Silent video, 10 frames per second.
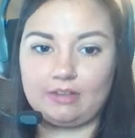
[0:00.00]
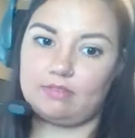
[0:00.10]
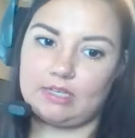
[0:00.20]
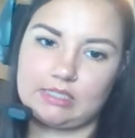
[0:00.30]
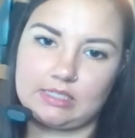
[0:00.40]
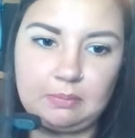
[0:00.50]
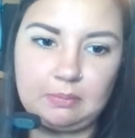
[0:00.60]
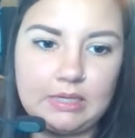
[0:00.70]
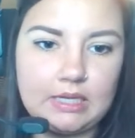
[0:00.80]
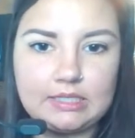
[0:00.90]
fix it
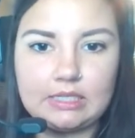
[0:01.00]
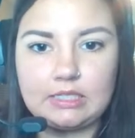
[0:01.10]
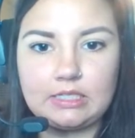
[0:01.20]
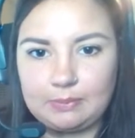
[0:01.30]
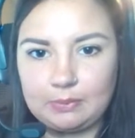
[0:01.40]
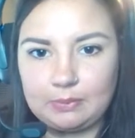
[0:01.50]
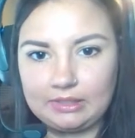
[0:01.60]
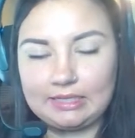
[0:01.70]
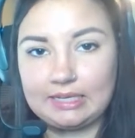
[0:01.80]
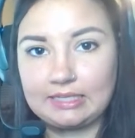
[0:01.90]
because it desperately
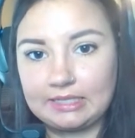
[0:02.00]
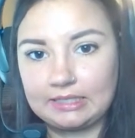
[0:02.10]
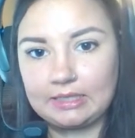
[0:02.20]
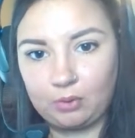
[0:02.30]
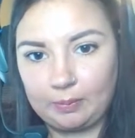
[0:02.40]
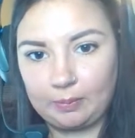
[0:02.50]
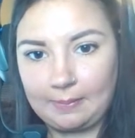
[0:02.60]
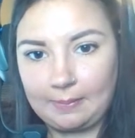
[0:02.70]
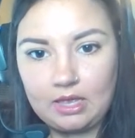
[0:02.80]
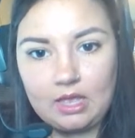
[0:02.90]
needs it, the poor baby.